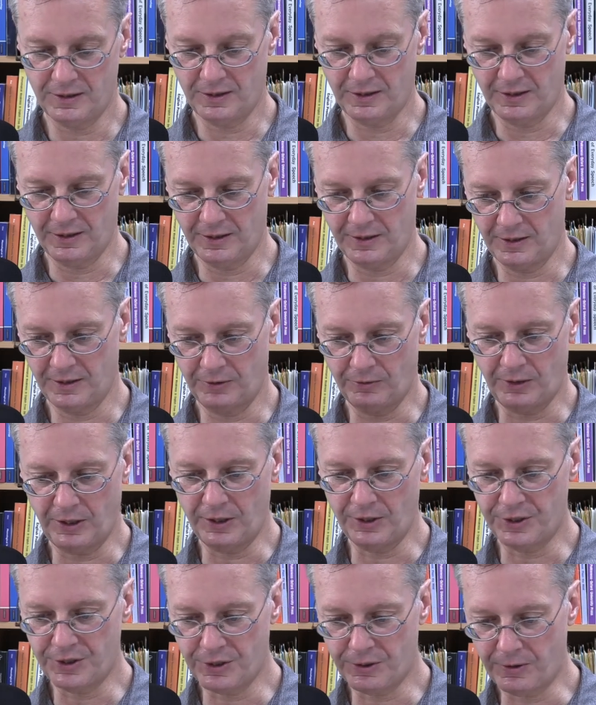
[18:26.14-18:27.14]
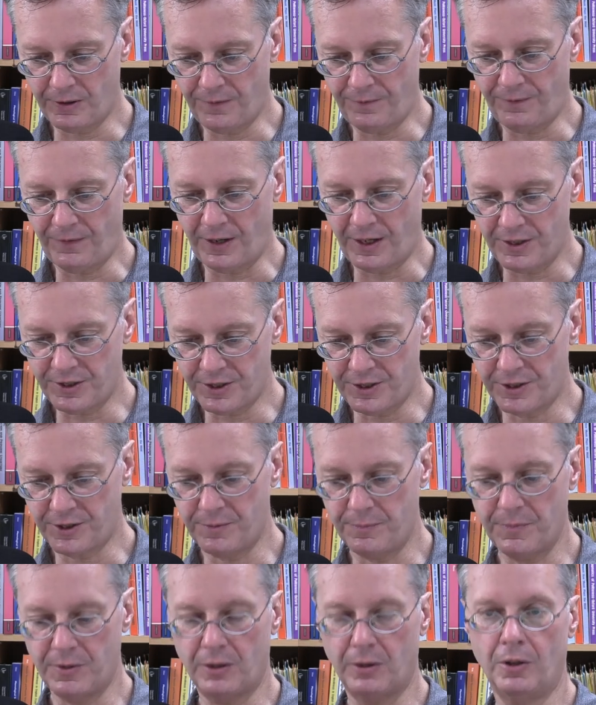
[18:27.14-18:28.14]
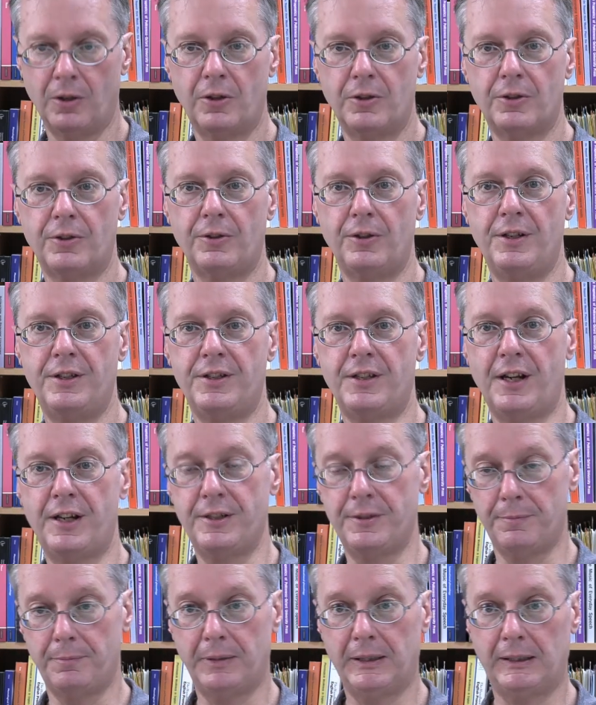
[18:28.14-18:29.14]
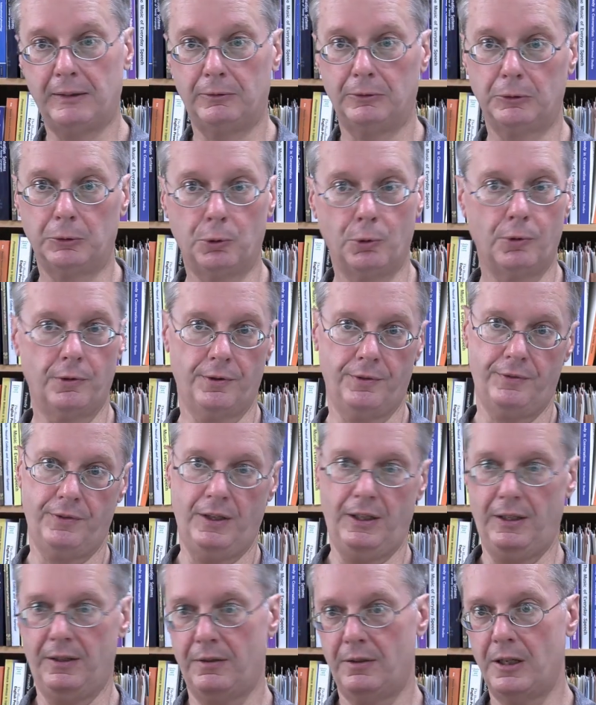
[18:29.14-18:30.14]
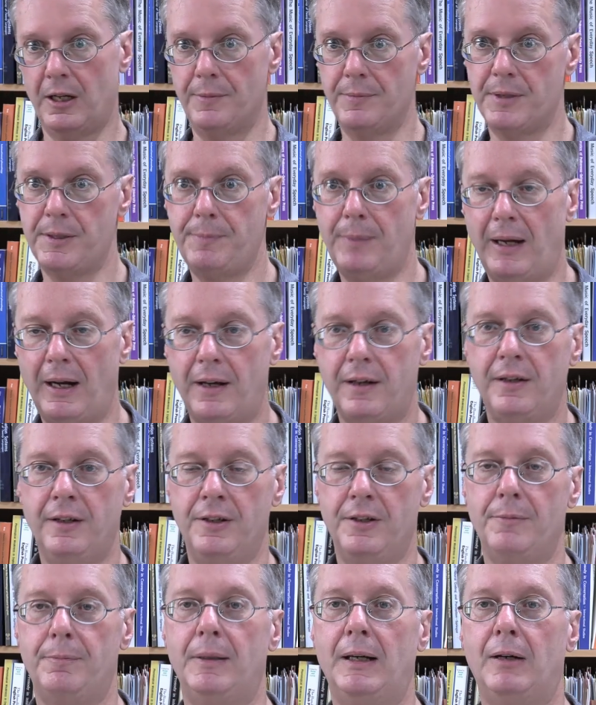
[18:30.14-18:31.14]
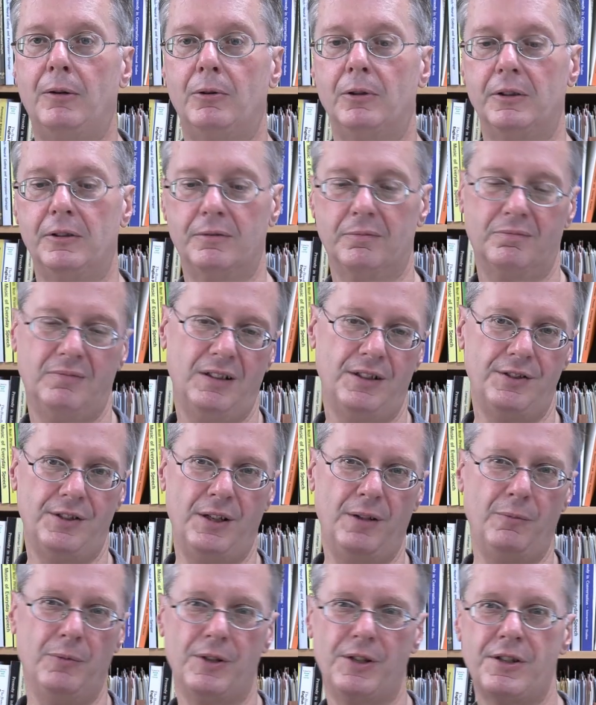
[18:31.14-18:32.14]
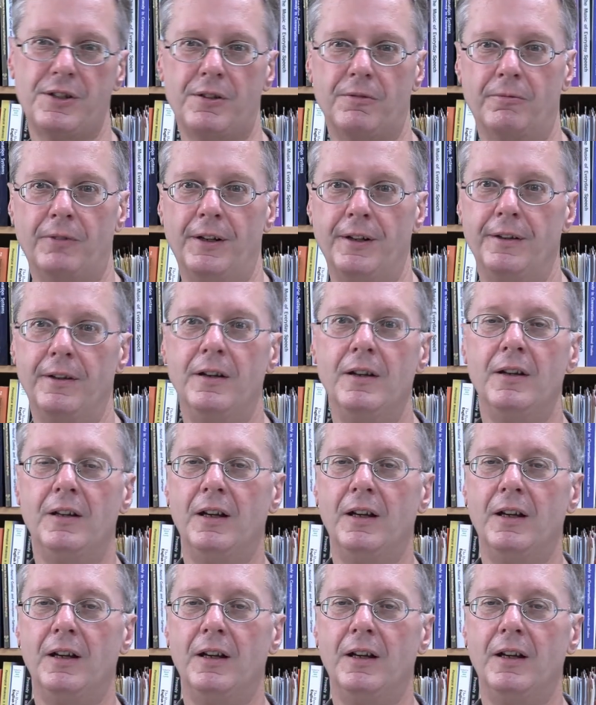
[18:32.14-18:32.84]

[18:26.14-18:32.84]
a greater degree of fascism the longer he stays in power, or if he comes back into power because he wants to run